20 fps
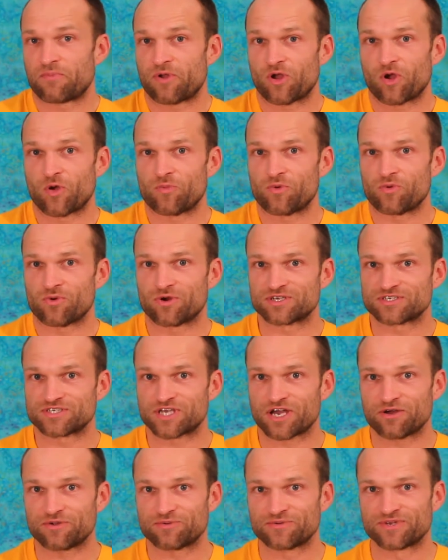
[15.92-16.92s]
hope it works
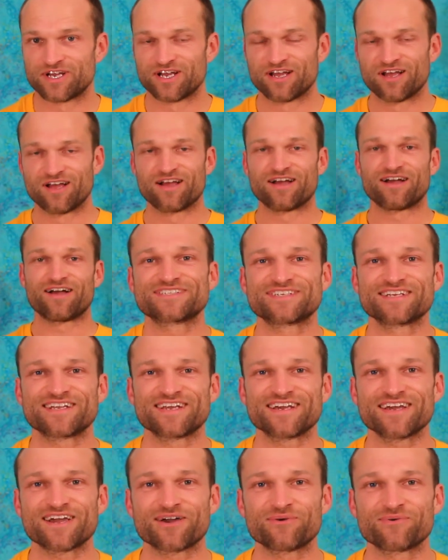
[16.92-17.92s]
out.
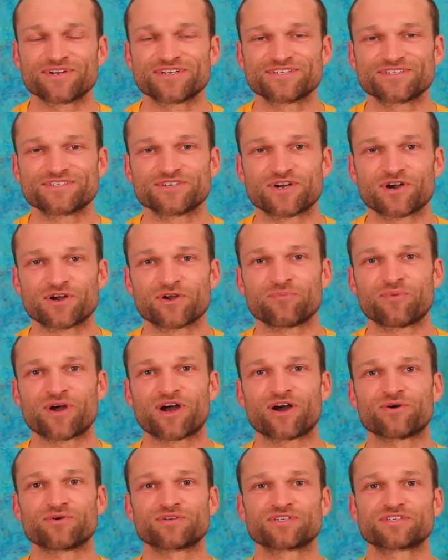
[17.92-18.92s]
Today I wanted to talk
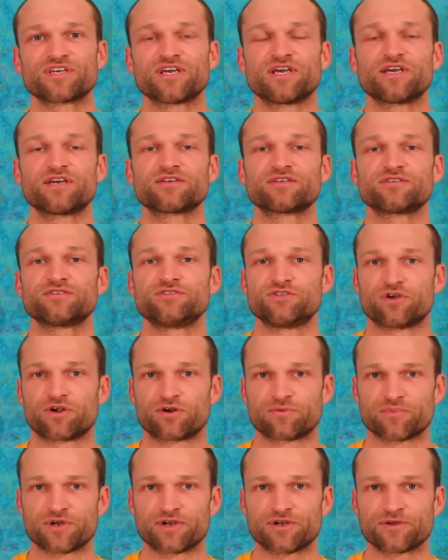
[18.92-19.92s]
about
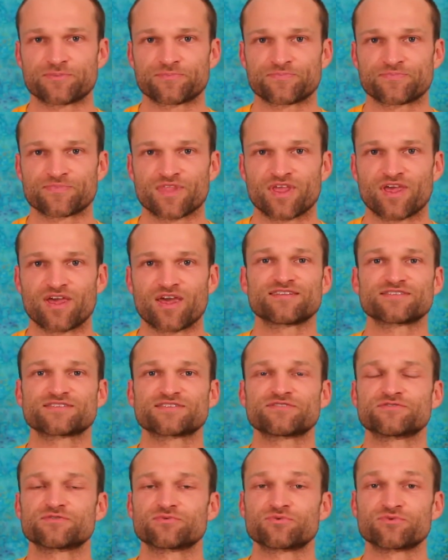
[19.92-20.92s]
Dharma. This
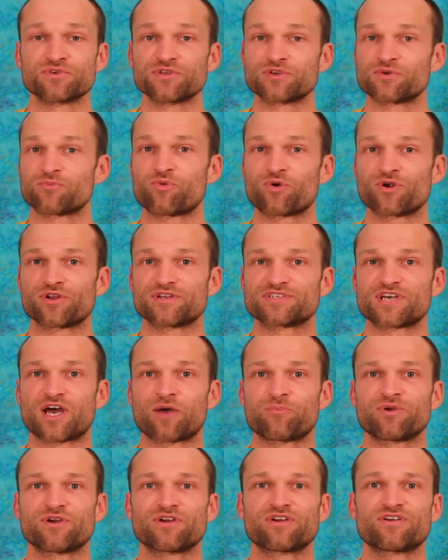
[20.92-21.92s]
is a really important
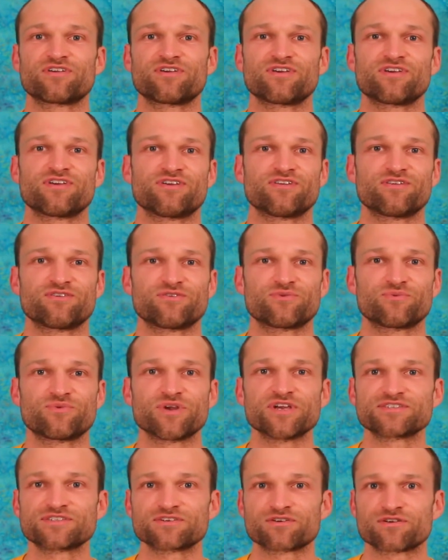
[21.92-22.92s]
topic in
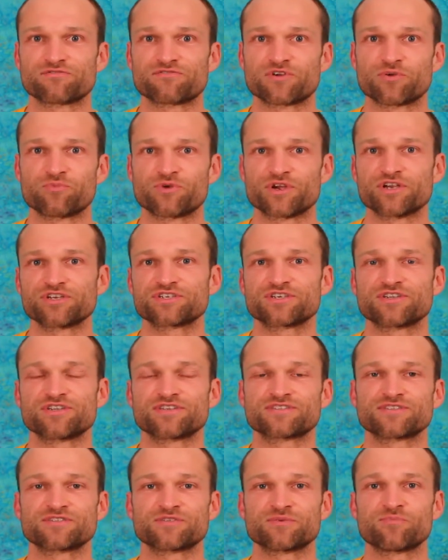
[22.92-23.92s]
raising our vibration.
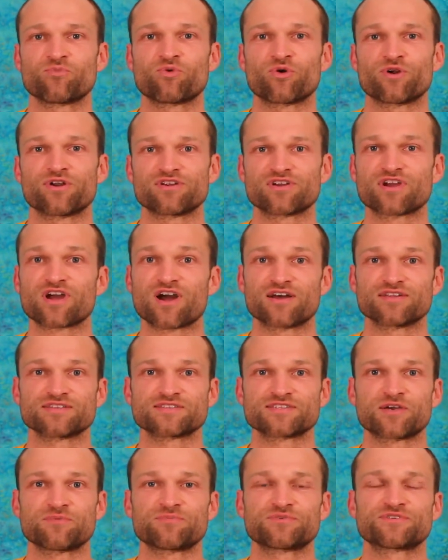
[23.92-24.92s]
This is an important
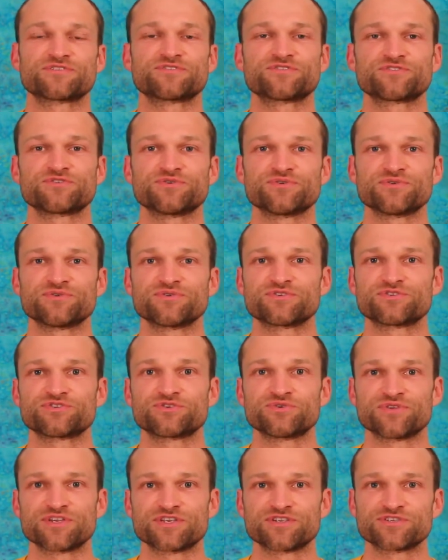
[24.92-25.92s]
concept to
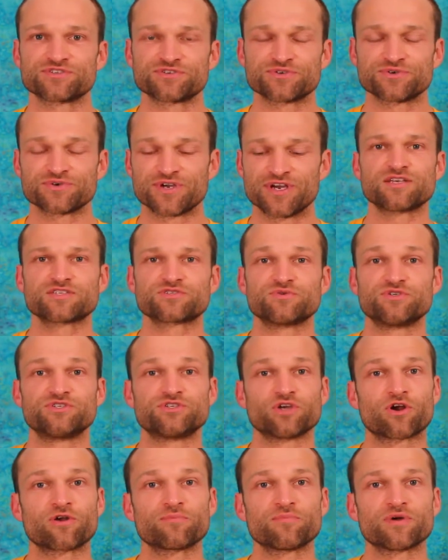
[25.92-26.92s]
tune into. So
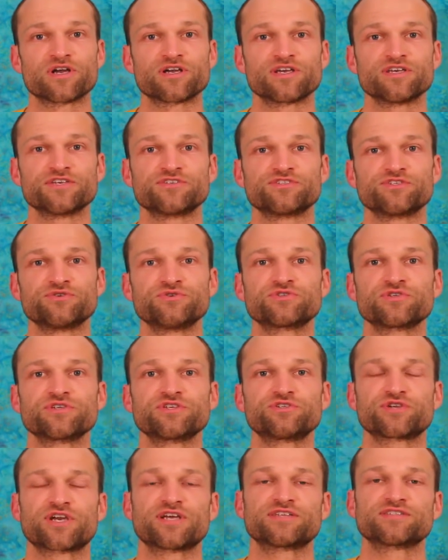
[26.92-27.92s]
Dharma is usually
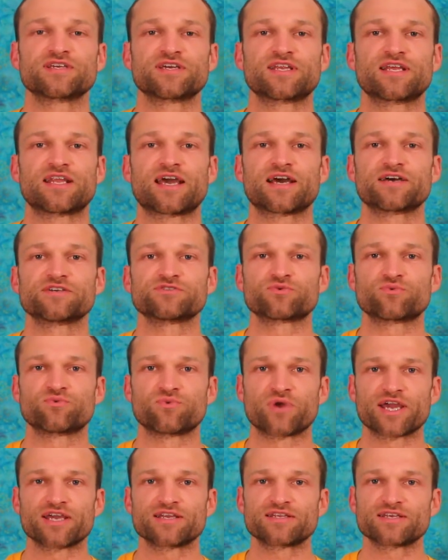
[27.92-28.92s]
translated as
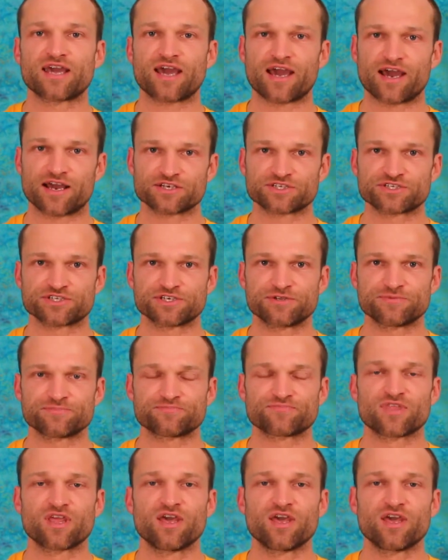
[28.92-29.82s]
right action.